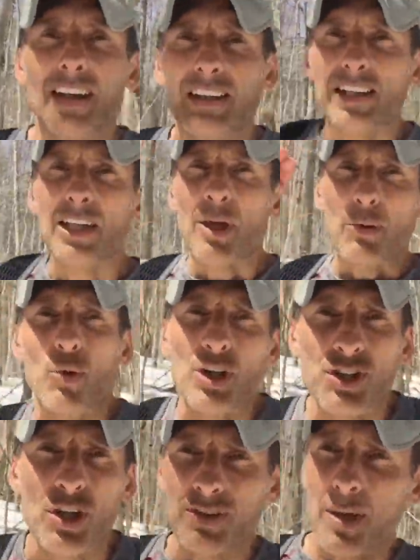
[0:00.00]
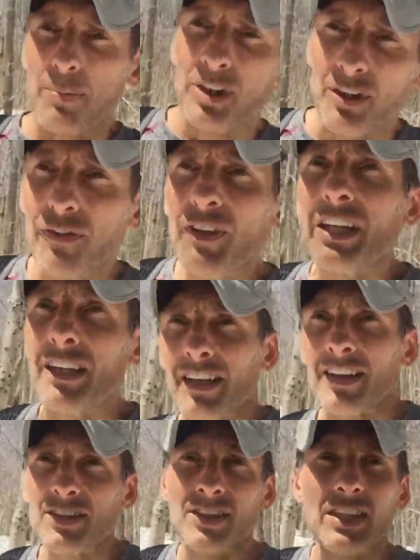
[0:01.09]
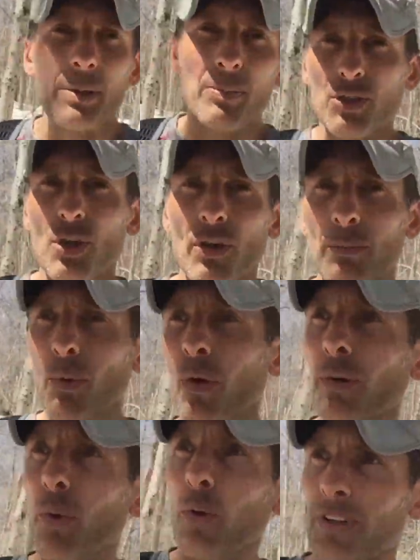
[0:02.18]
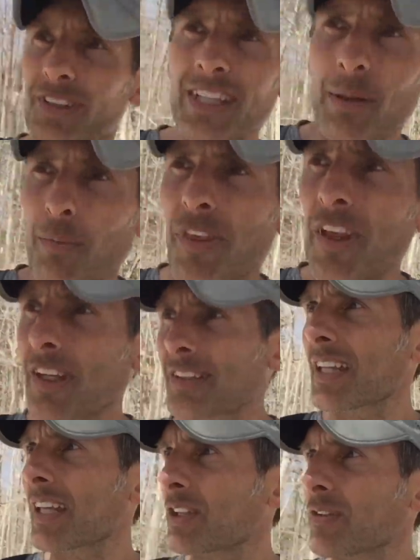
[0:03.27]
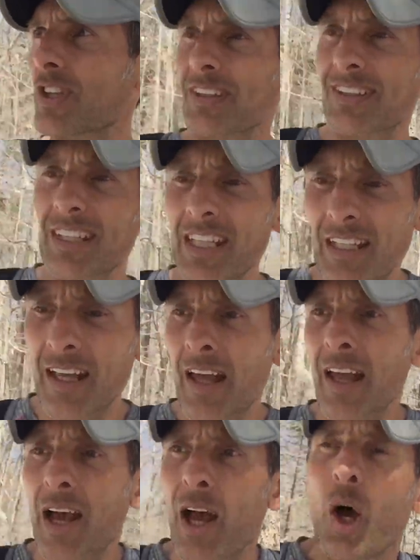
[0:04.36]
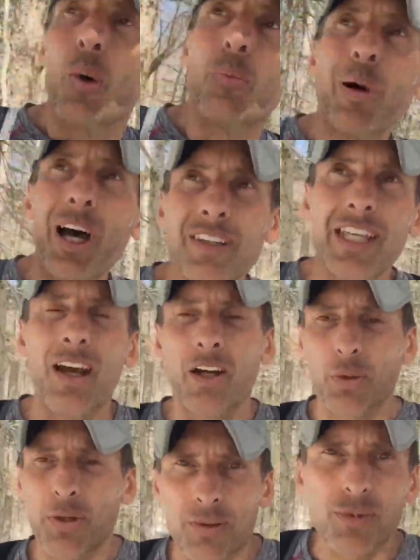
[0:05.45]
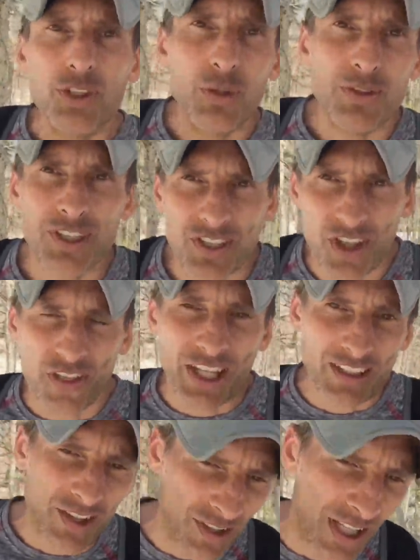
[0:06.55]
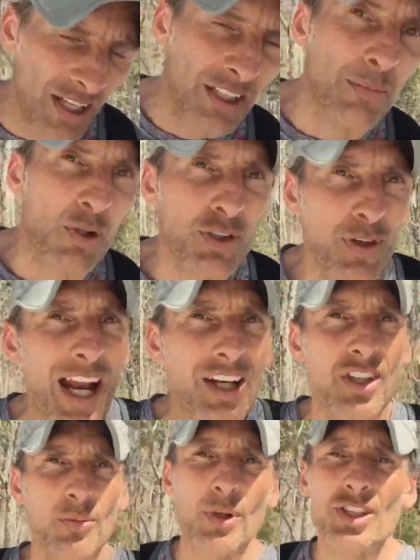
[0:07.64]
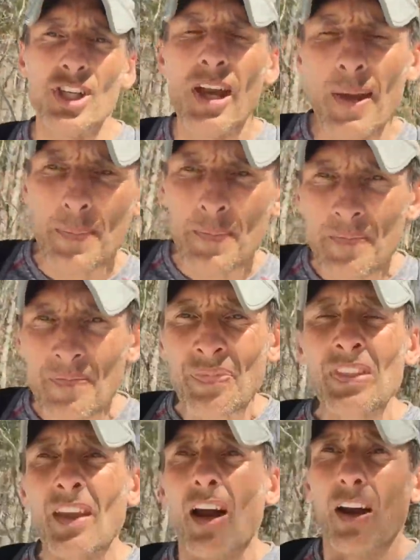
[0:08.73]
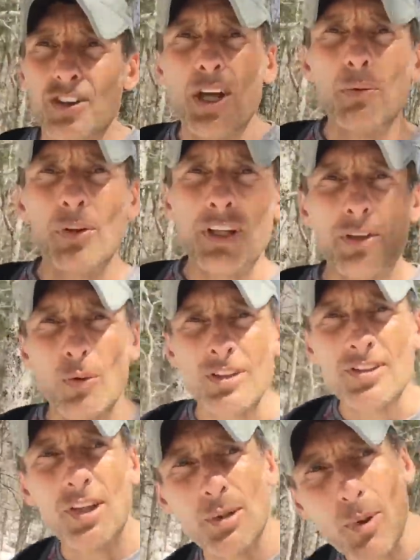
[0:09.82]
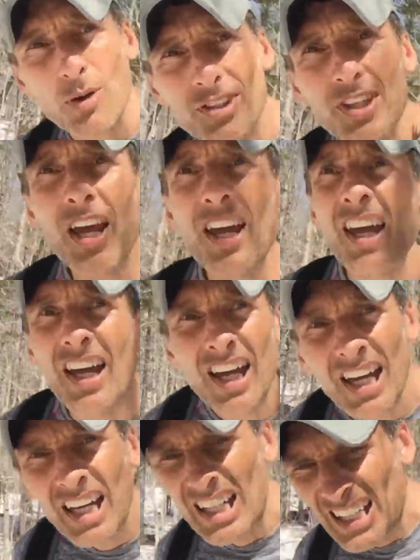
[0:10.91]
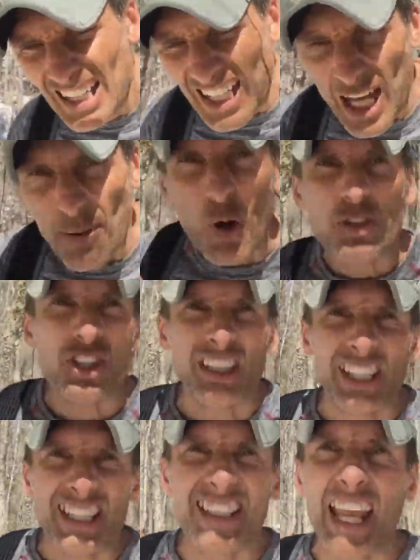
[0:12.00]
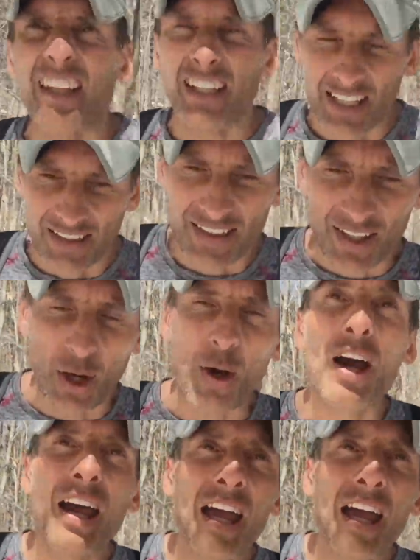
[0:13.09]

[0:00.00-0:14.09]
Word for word: limit what shows up in your feed, and they just keep you showing more and more of the same things that you've just seen, but the algorithm chooses the things that are getting the most traction, which are generally the ones that are most emotionally salient. So